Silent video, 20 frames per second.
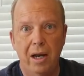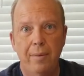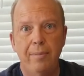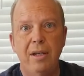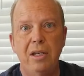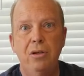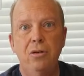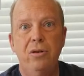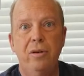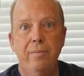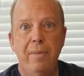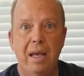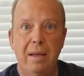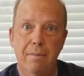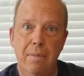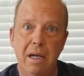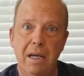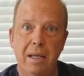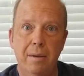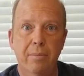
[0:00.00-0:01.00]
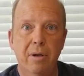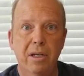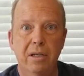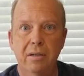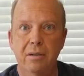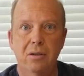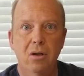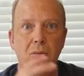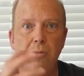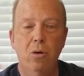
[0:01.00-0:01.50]
I mean, you can make money,
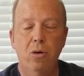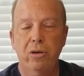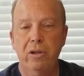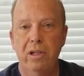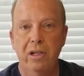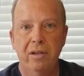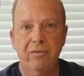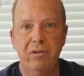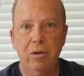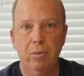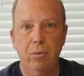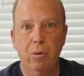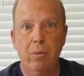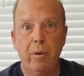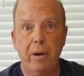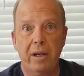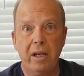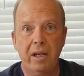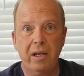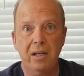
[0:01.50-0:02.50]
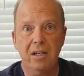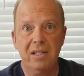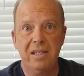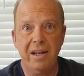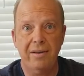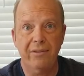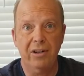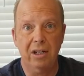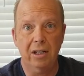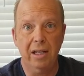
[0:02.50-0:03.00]
but no more than if you were working at
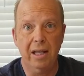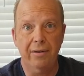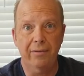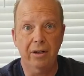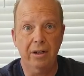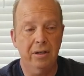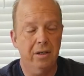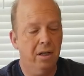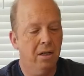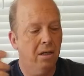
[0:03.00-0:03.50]
7-Eleven.